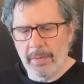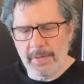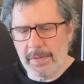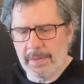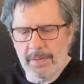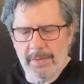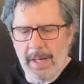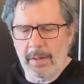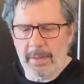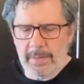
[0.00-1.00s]
This is an
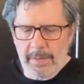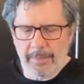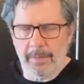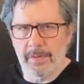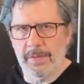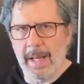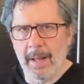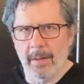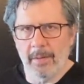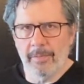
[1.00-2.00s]
entirely different
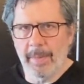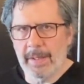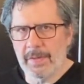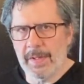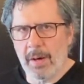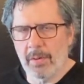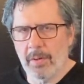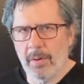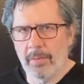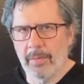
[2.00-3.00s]
style of making
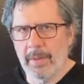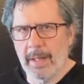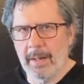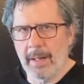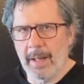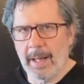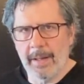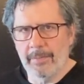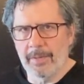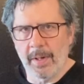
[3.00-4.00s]
sourdough than
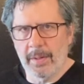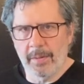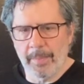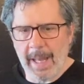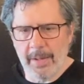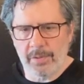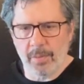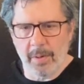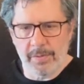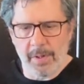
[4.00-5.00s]
I've done in the past,
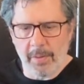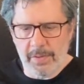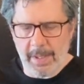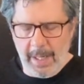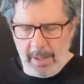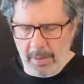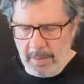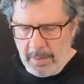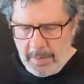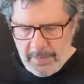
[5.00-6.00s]
where I was always at higher
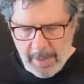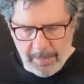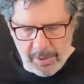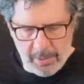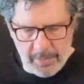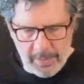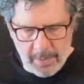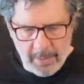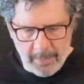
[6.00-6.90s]
temperatures.